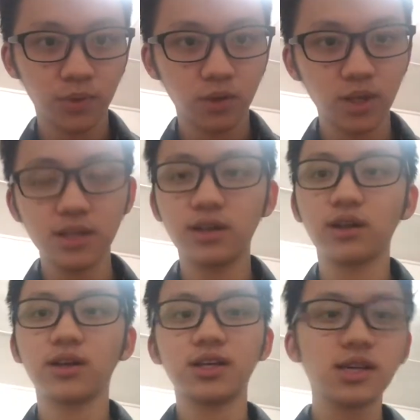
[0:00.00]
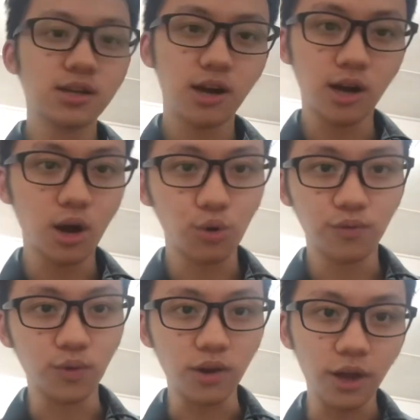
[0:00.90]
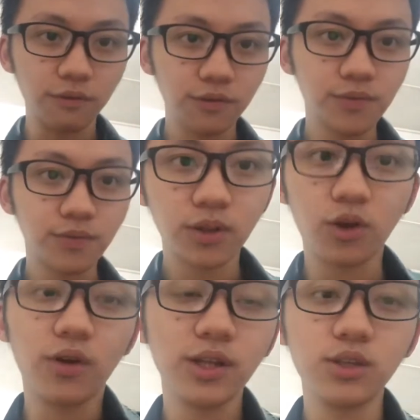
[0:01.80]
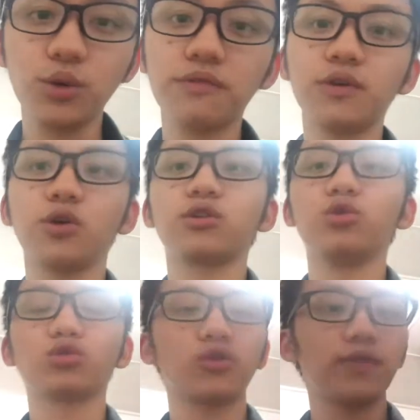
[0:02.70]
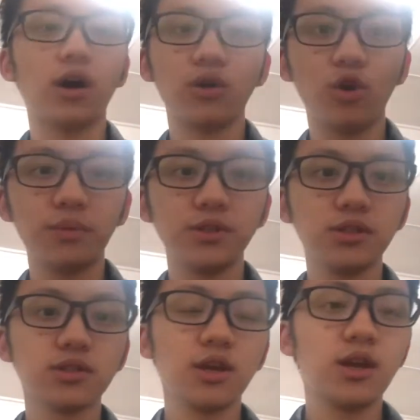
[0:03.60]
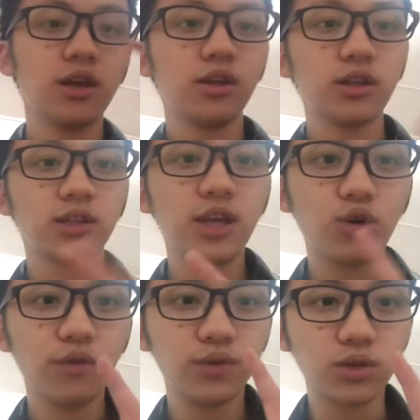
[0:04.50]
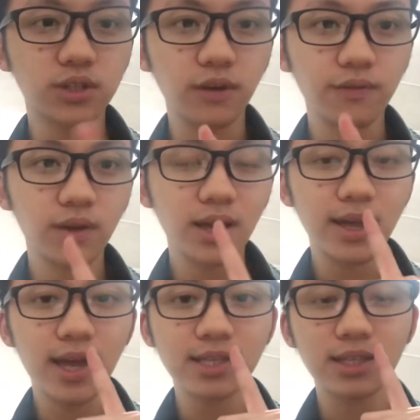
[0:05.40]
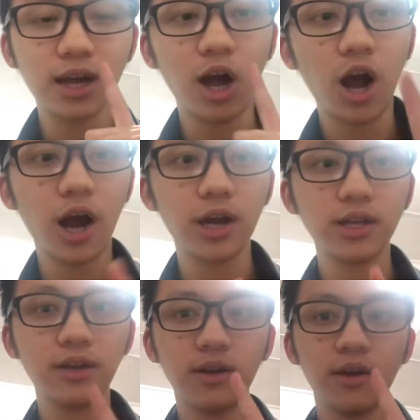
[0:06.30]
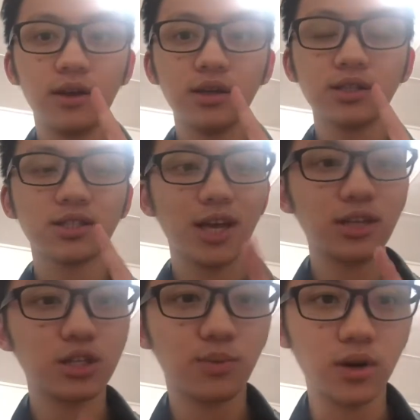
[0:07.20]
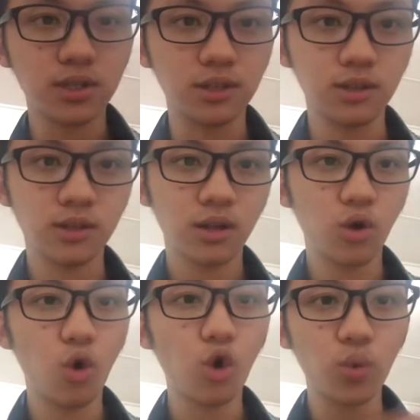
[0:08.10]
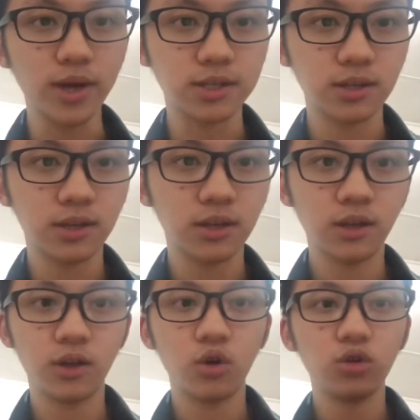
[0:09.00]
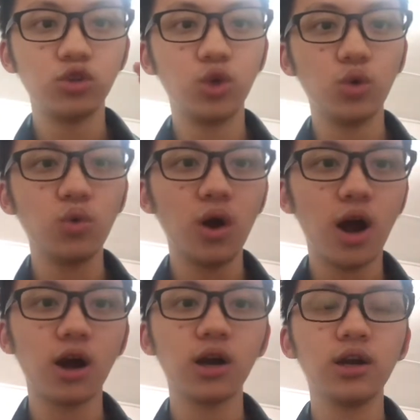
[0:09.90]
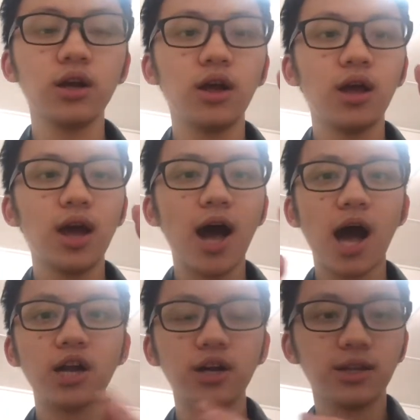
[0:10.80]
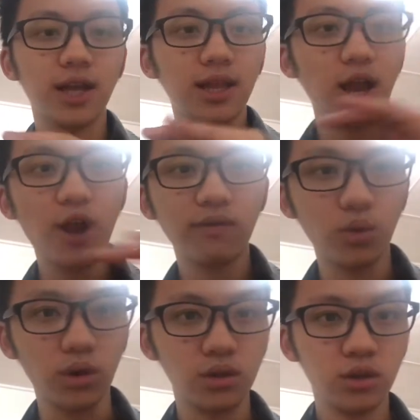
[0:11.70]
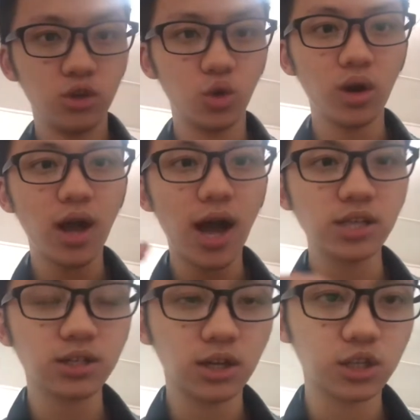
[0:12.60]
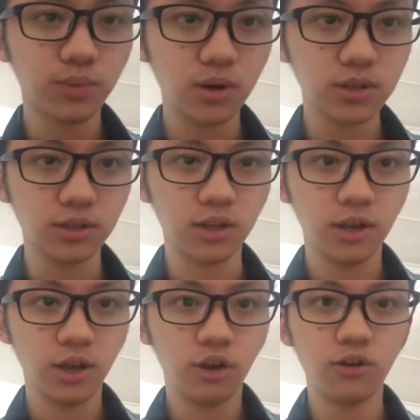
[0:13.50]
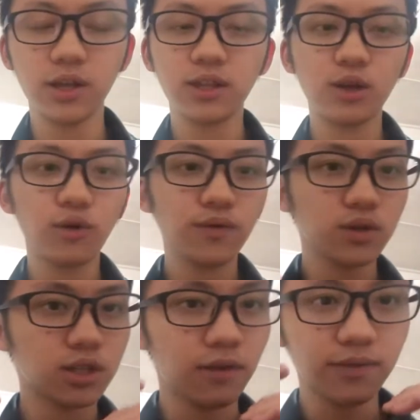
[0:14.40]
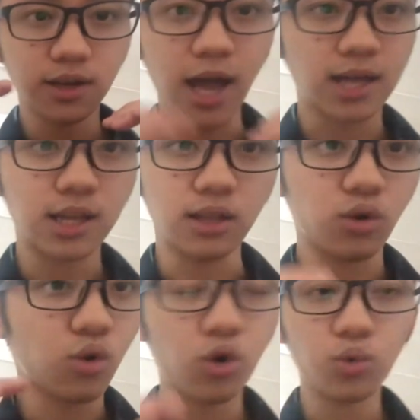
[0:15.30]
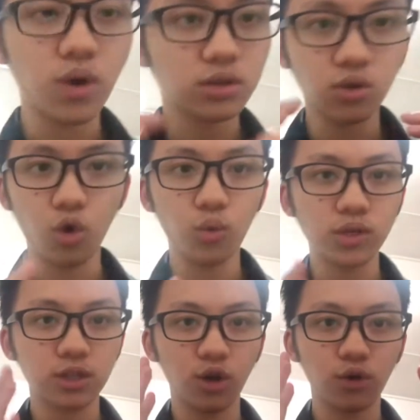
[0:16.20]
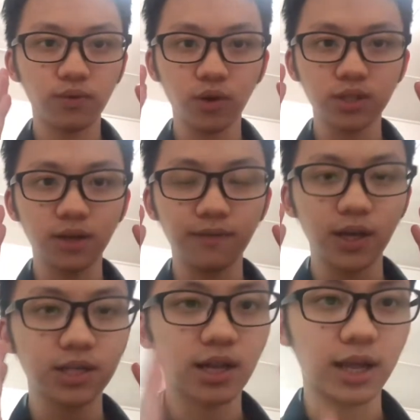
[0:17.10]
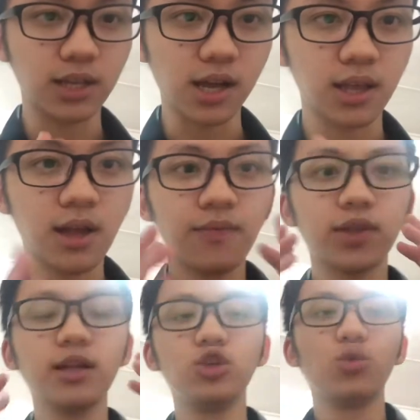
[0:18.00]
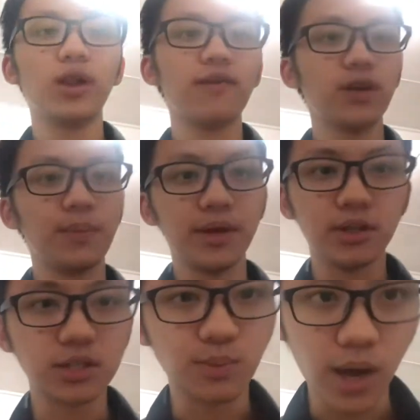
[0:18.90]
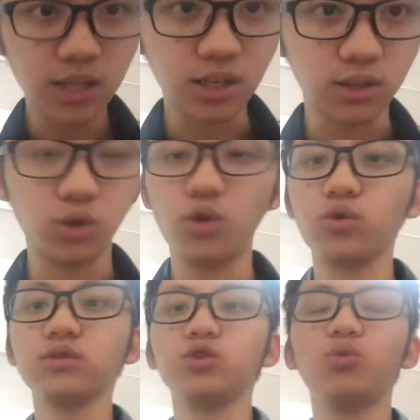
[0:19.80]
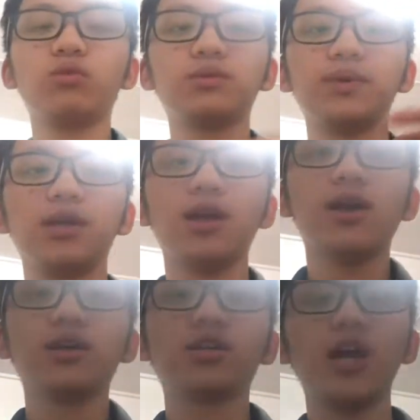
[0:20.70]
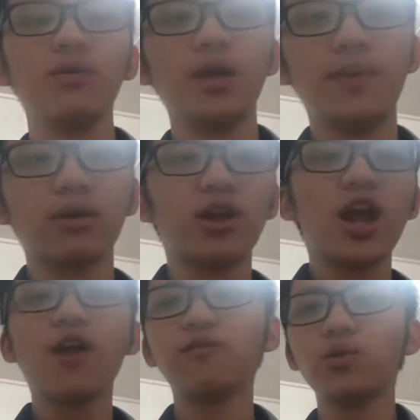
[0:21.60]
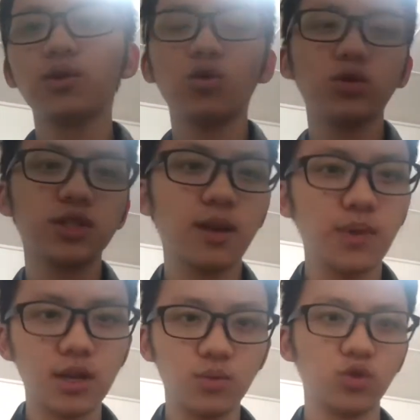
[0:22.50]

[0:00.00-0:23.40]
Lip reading: Okay, kick her out of your life. All right, you have got lots of other options. Think of yourself as a high status person. Always, you are higher than everyone. You are a high status person. All right, think of yourself like that. Always think of yourself as like that. Then you will have an abundance mindset. You won't be caring about everyone all the time anymore.